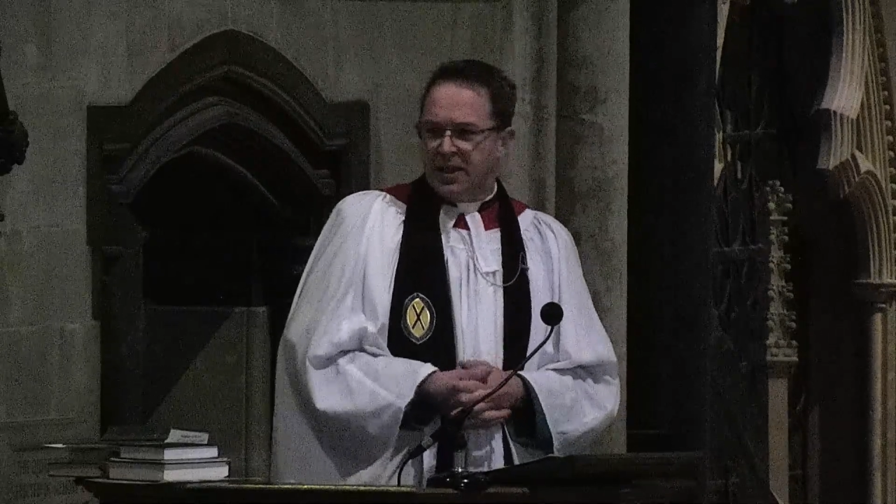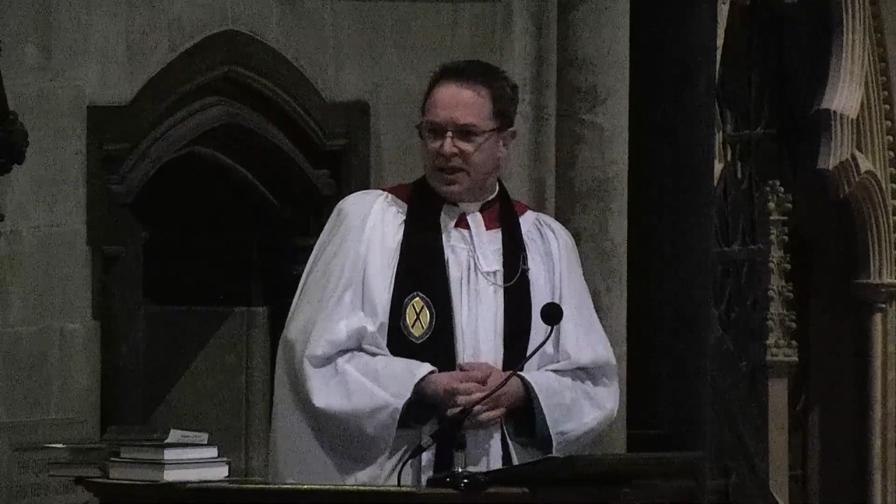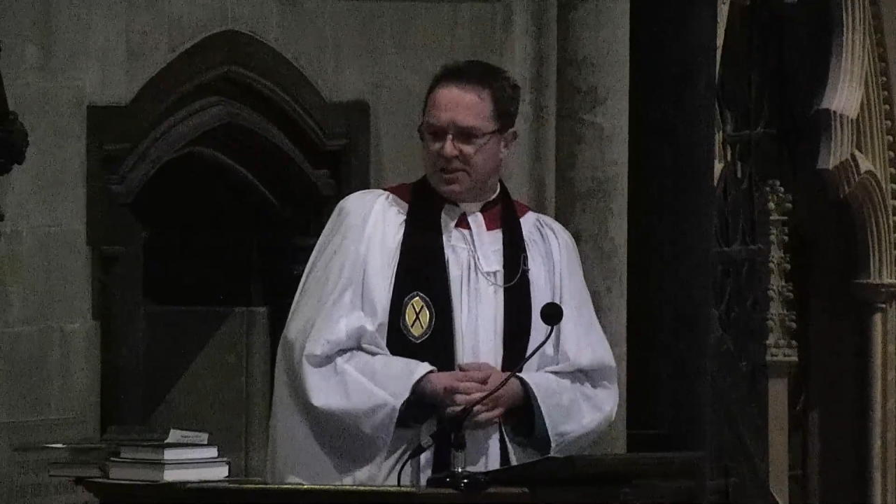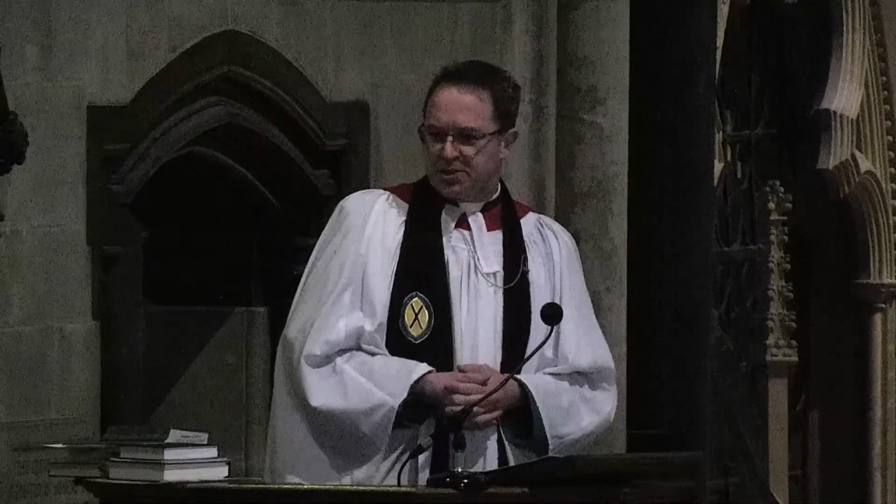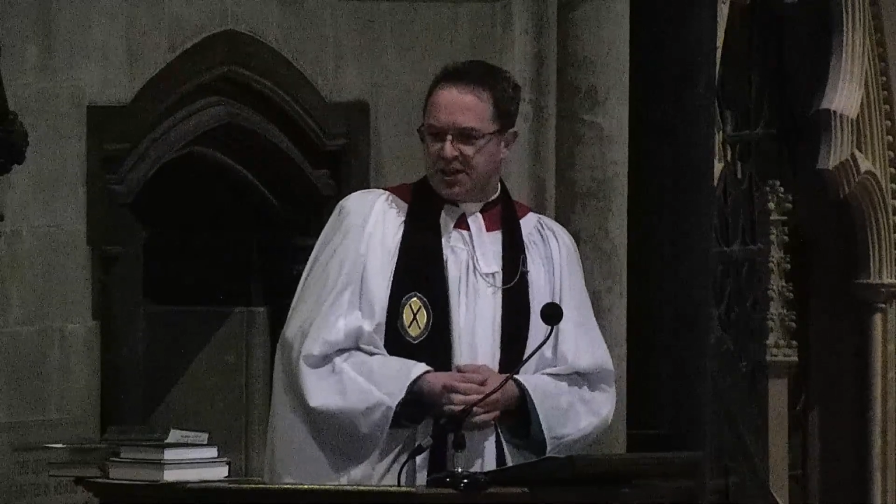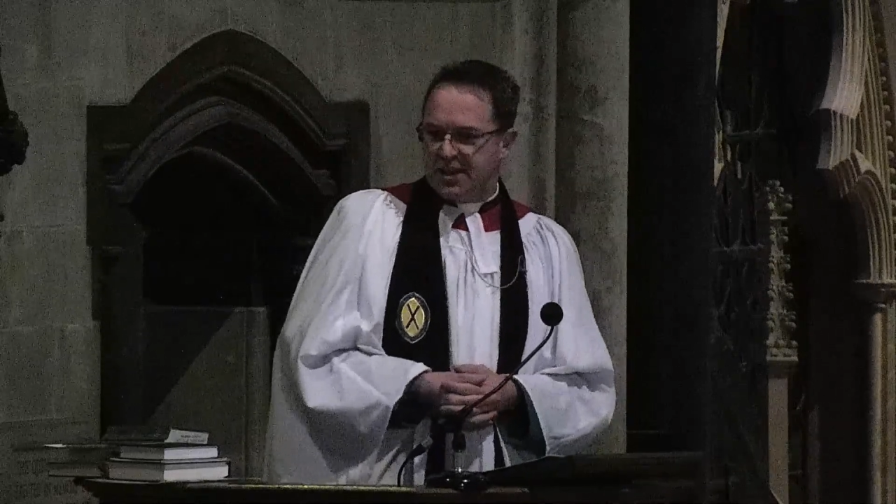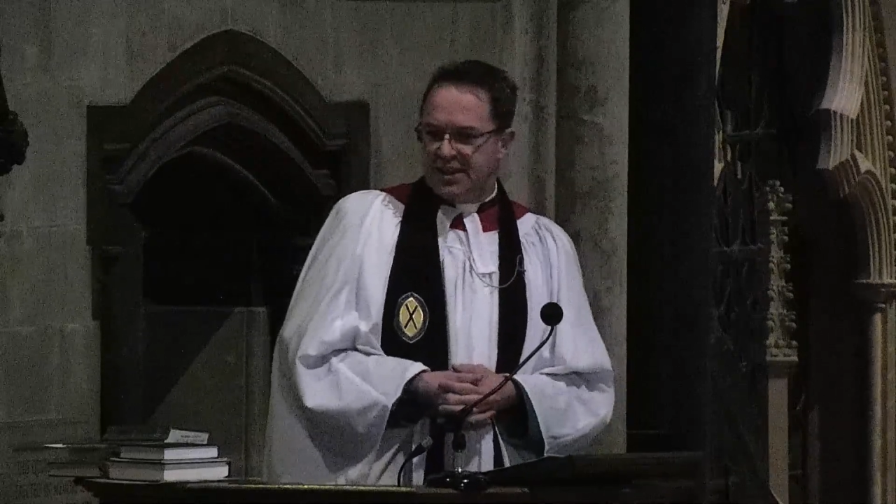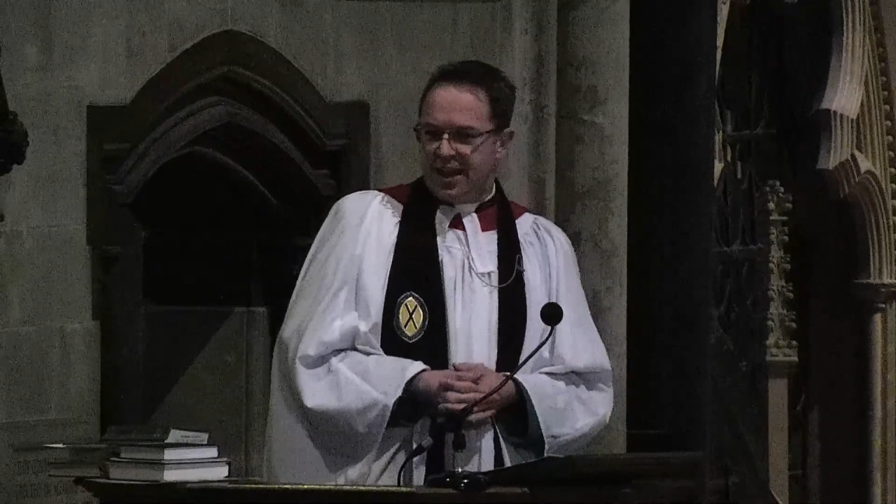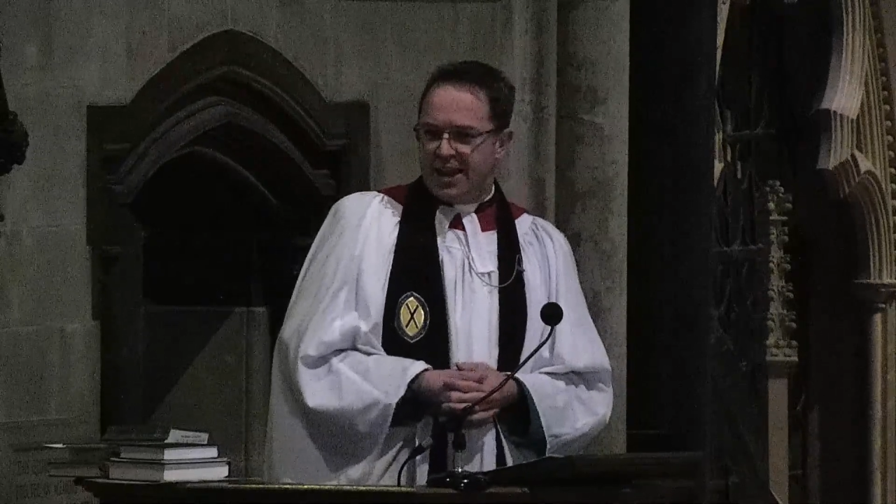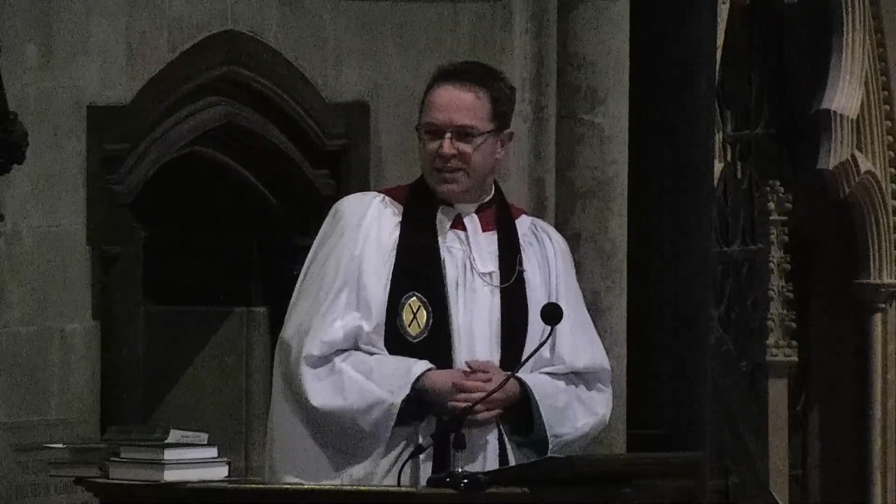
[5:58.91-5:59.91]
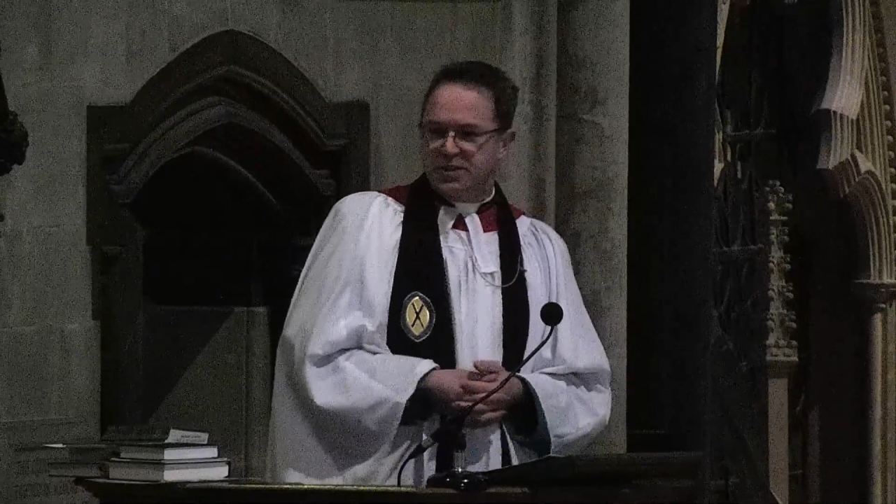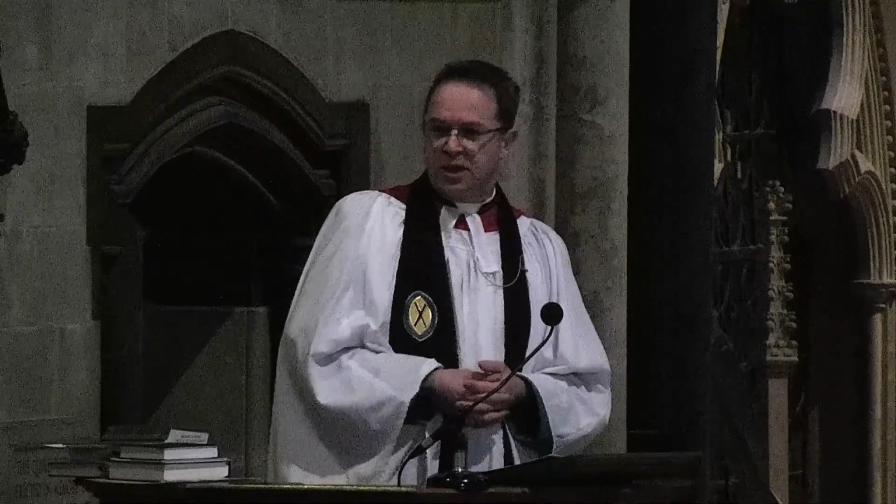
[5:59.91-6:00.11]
sin is